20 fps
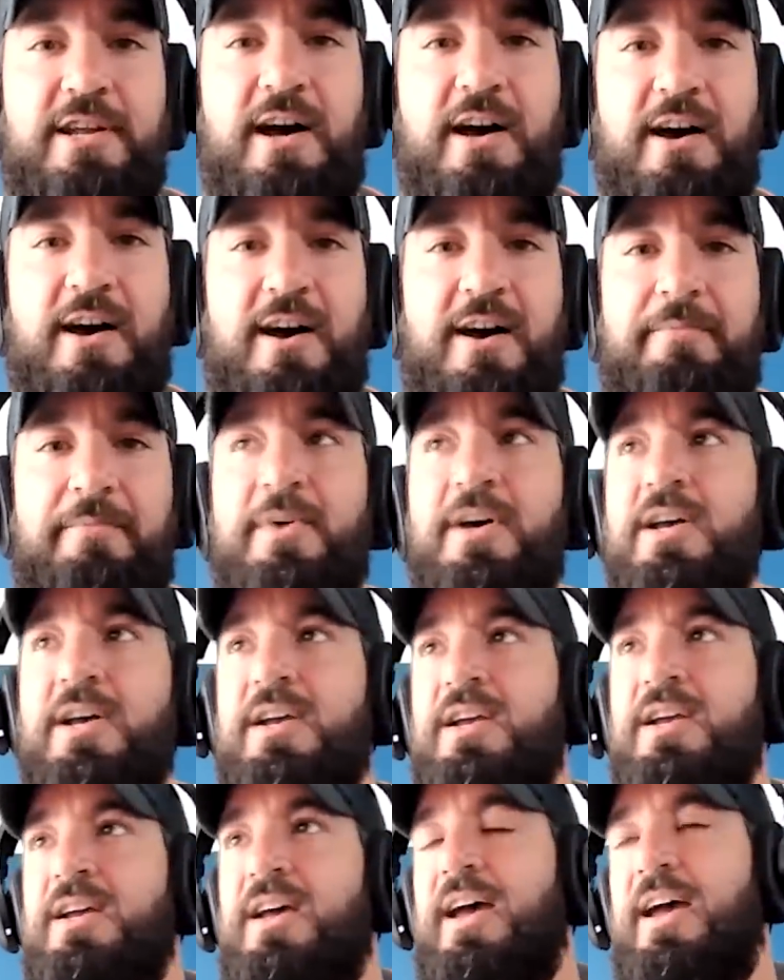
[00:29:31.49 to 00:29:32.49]
Um, oh,
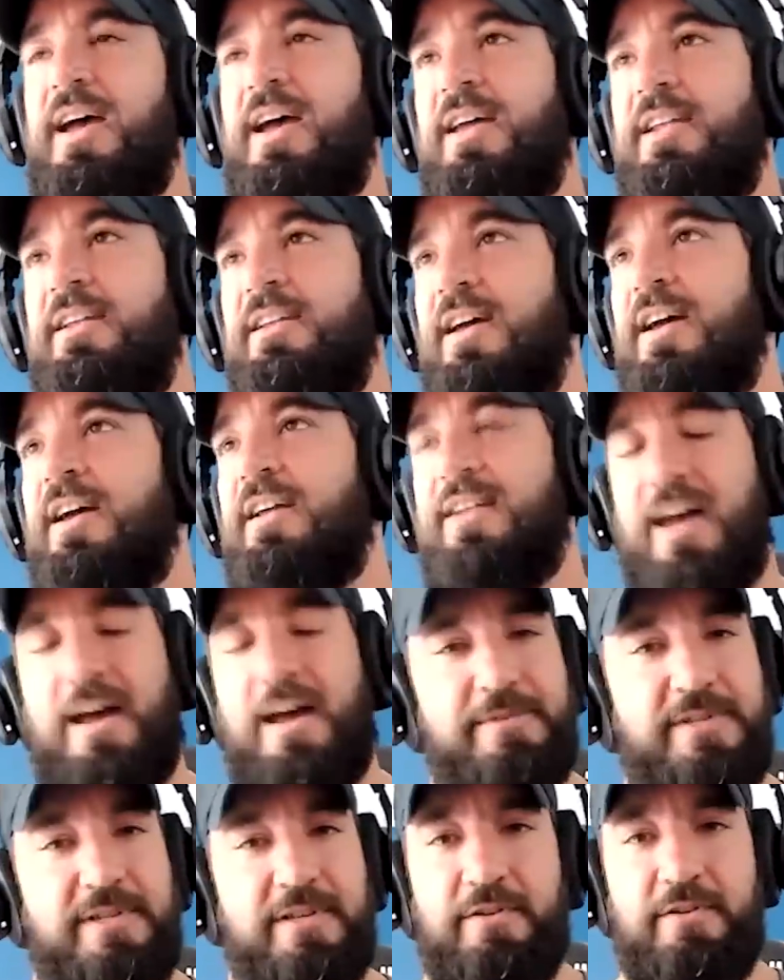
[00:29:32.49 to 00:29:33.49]
totally. And and
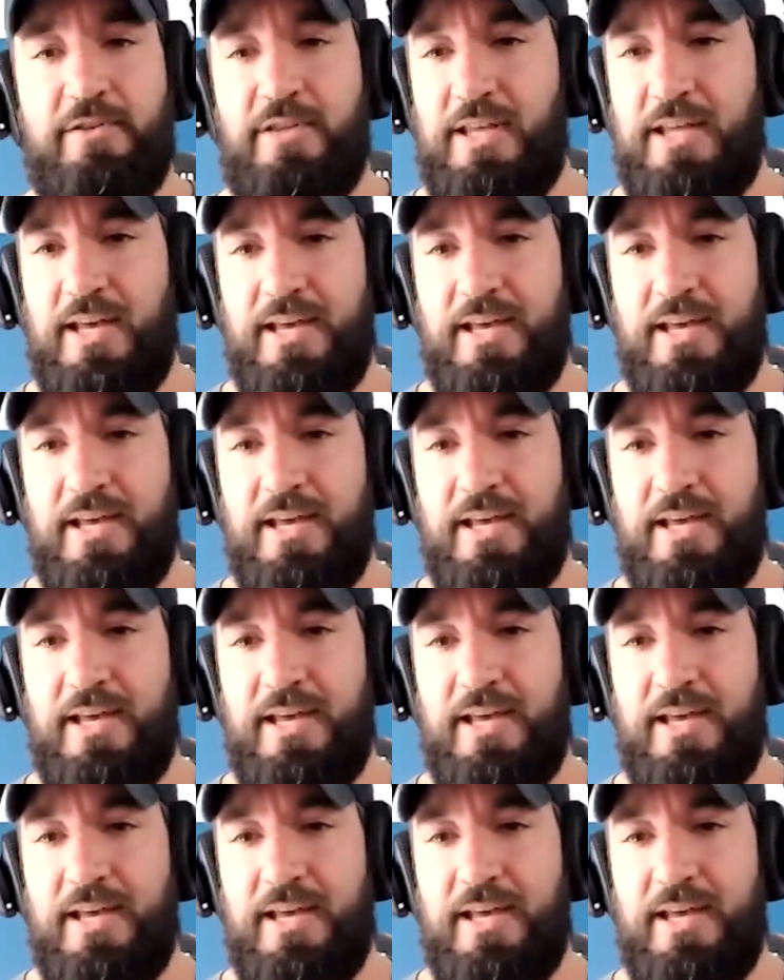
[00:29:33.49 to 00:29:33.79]
absolutely.